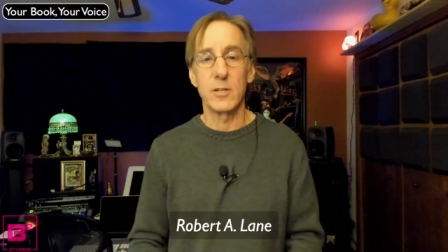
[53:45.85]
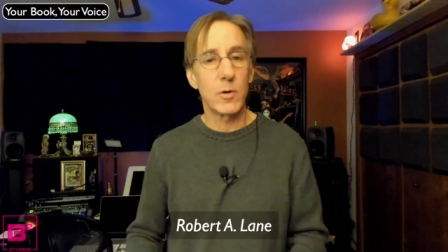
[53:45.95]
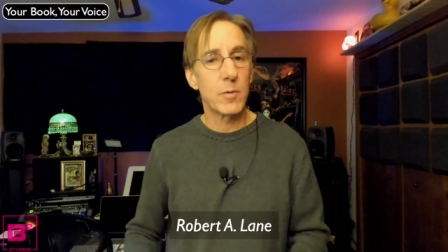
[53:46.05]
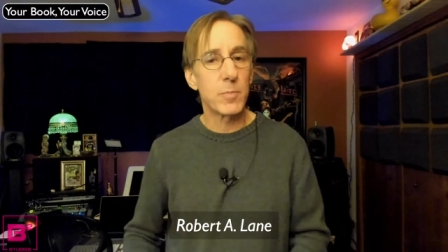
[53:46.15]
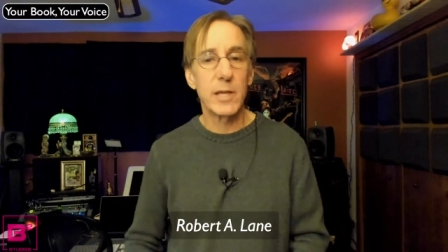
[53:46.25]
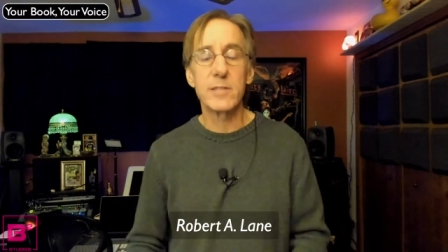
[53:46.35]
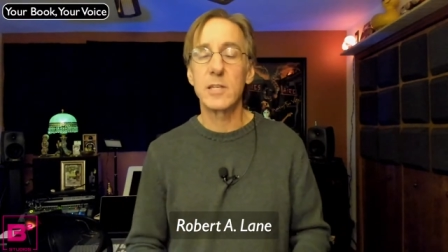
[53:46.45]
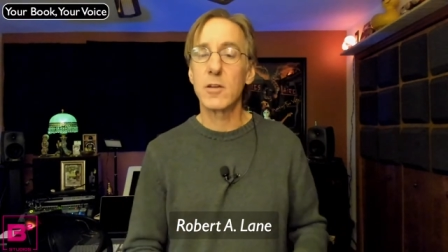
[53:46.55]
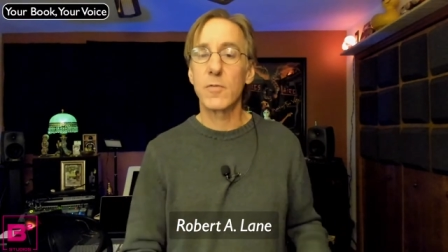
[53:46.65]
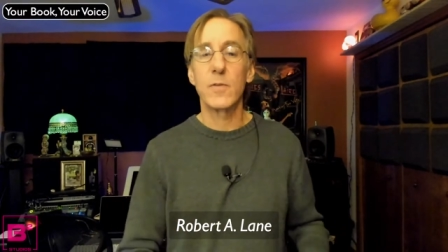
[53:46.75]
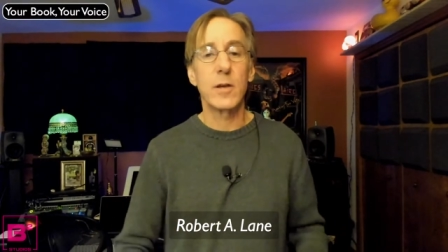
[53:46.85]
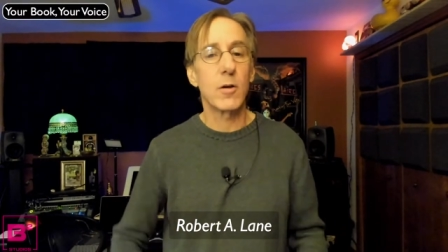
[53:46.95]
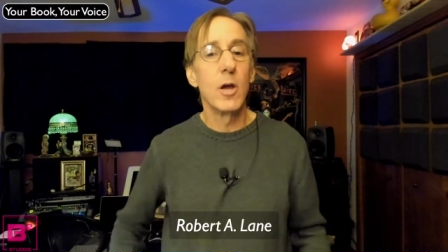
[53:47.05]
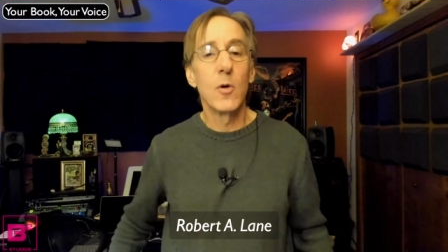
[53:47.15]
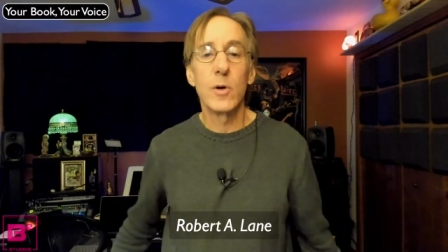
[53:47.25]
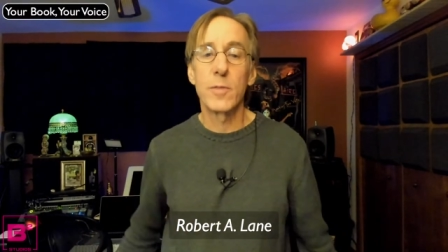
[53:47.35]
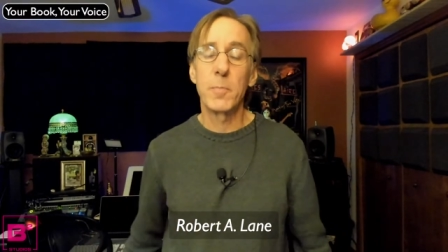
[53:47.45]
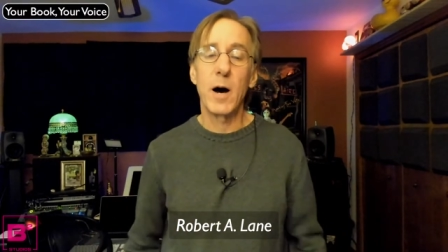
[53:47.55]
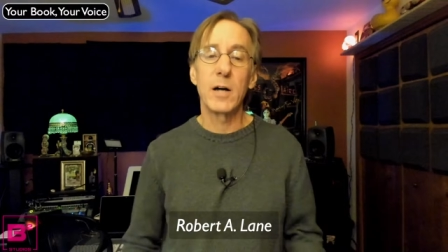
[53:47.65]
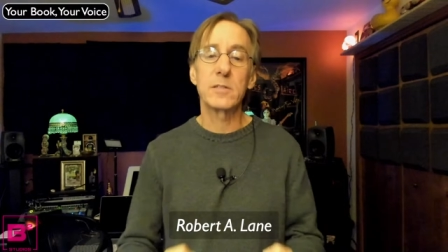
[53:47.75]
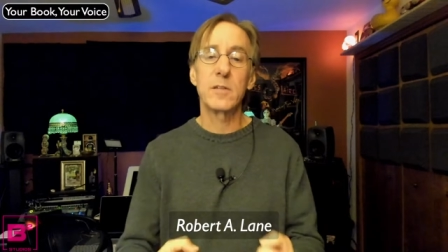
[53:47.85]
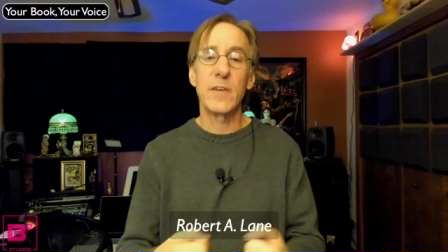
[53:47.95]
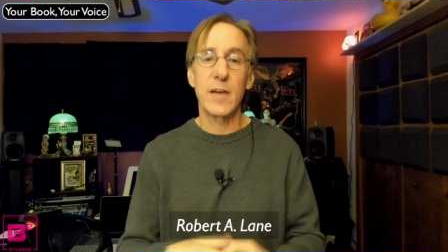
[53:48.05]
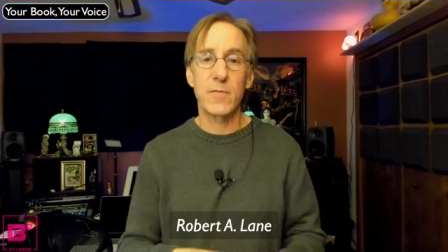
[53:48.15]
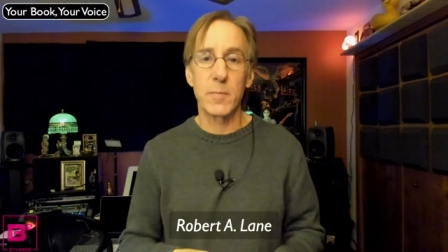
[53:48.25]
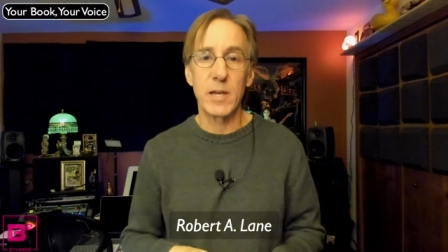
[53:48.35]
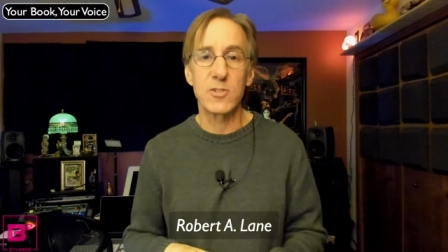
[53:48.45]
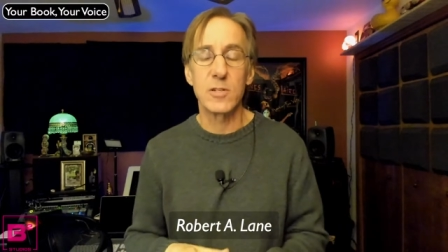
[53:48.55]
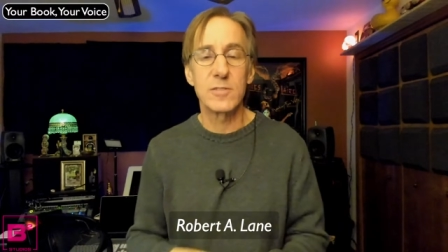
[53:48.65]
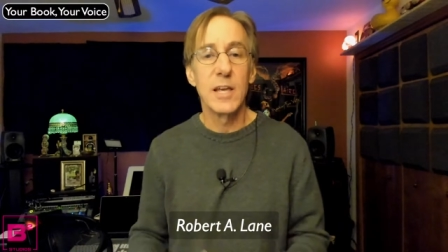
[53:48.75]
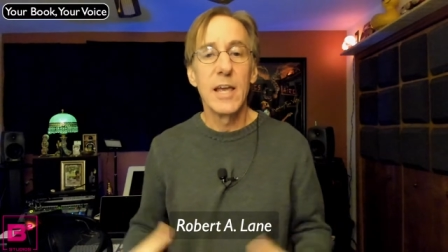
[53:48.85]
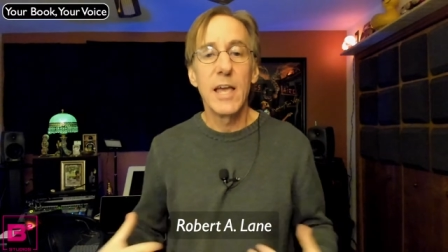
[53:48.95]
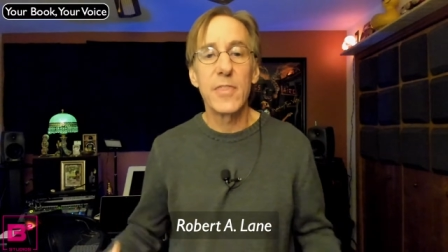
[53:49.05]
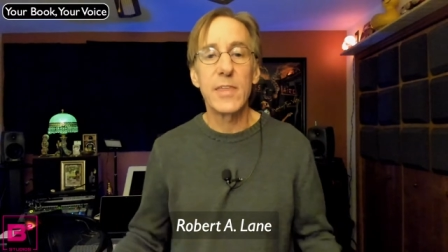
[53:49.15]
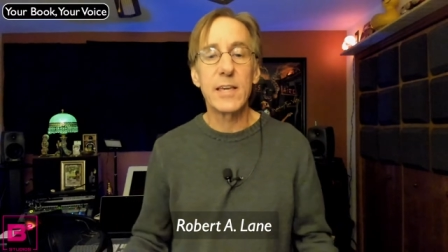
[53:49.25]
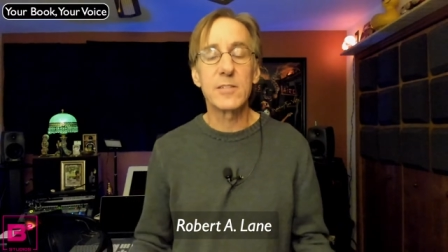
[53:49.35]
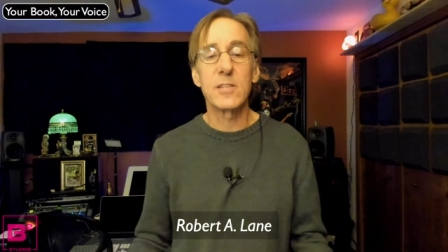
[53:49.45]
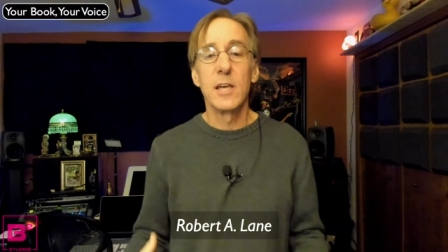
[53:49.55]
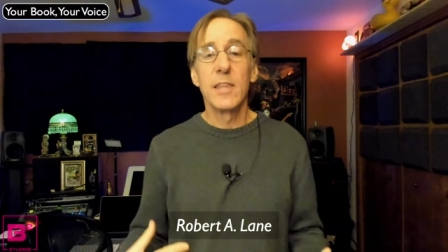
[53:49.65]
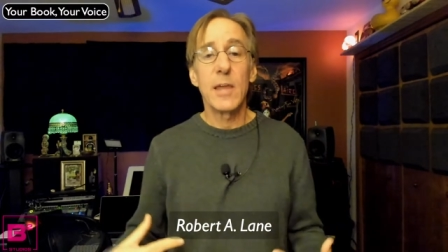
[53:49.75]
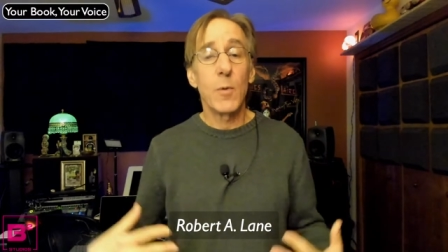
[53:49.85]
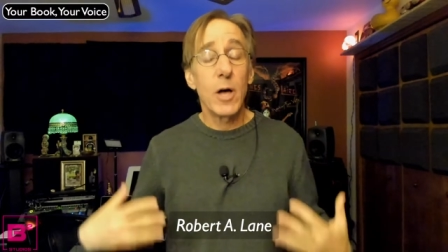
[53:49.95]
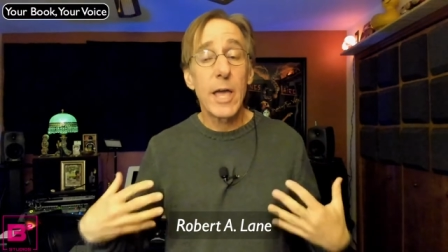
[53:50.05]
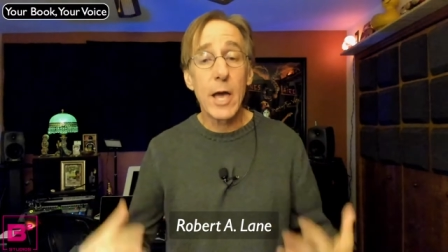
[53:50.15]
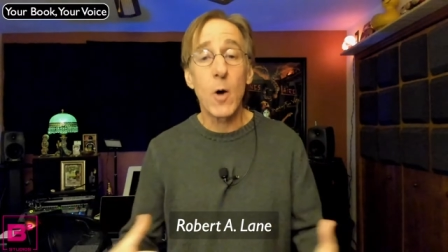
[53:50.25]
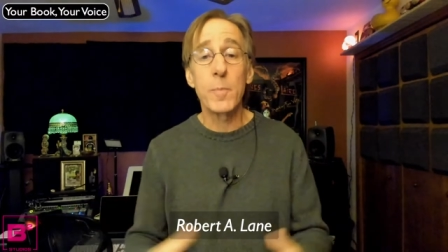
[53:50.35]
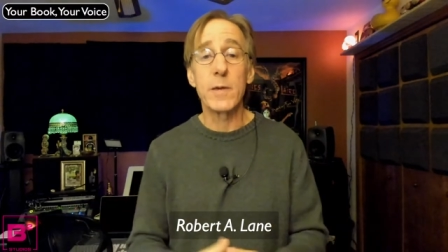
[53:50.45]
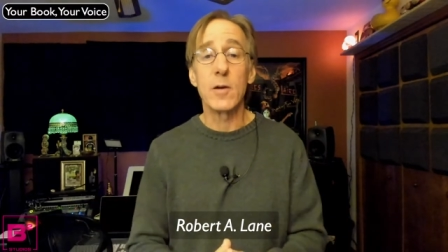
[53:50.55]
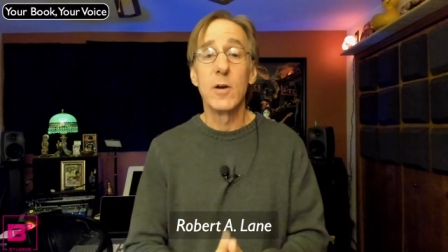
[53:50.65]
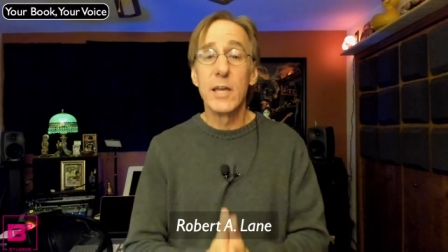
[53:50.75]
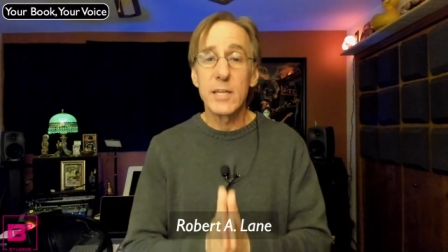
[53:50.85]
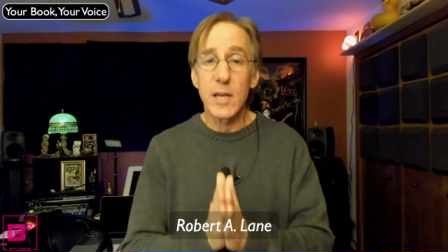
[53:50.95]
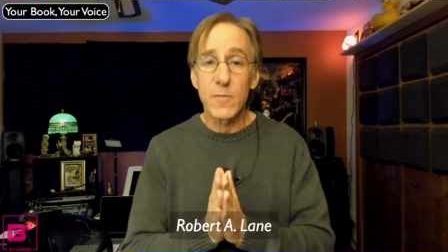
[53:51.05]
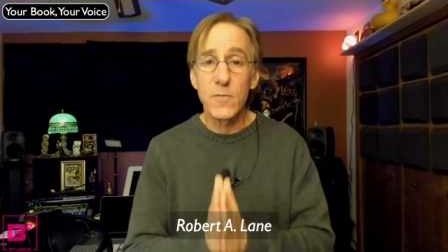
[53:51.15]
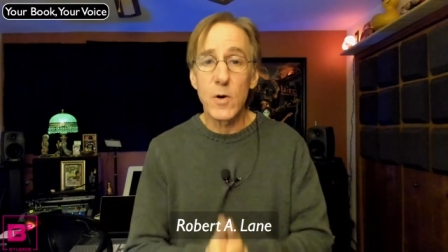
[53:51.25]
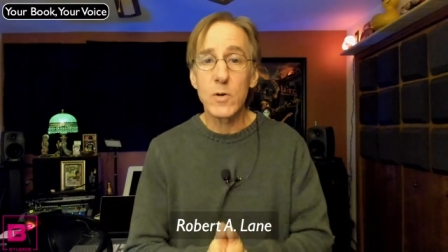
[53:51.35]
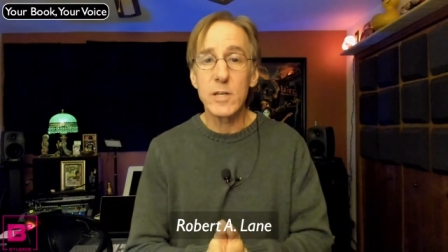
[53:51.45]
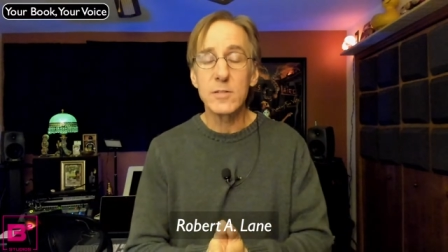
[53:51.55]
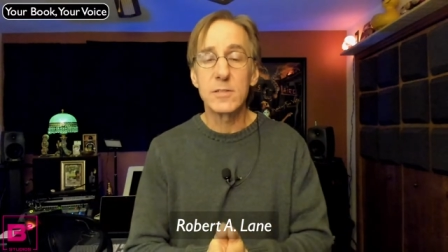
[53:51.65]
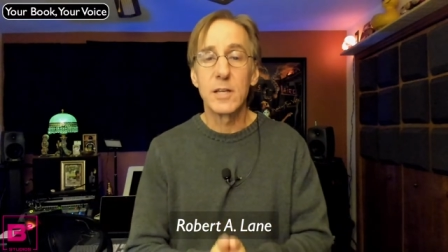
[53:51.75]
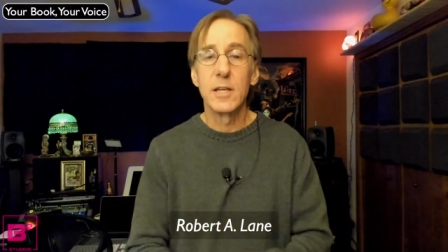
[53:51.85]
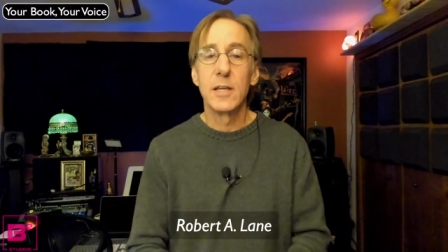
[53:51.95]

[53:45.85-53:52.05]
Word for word: You're replacing your fear with positive affirmations and things that will help you get focused